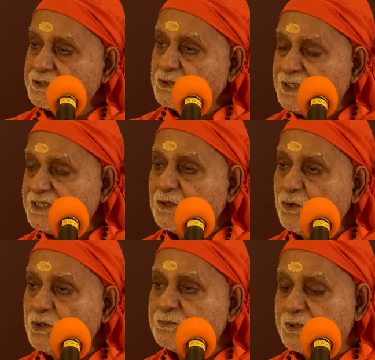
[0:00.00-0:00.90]
So in the
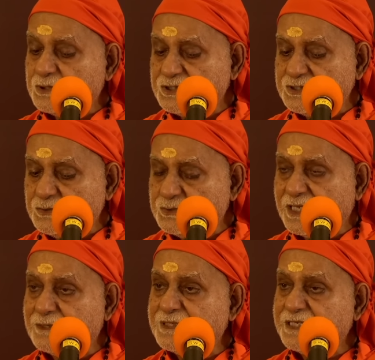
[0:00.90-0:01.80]
whole process you
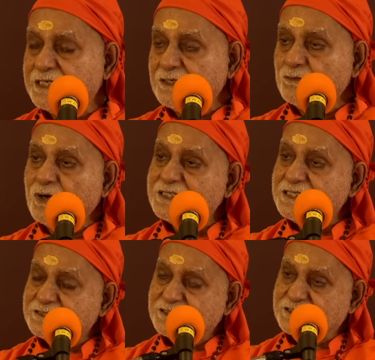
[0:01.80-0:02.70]
tell me, what
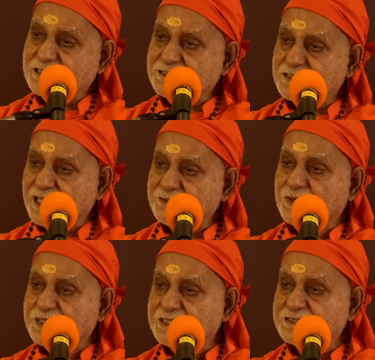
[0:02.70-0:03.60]
is the Sat and
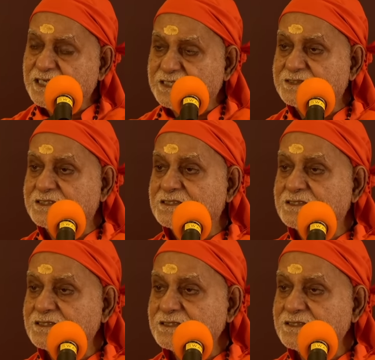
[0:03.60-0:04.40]
what is the Asat?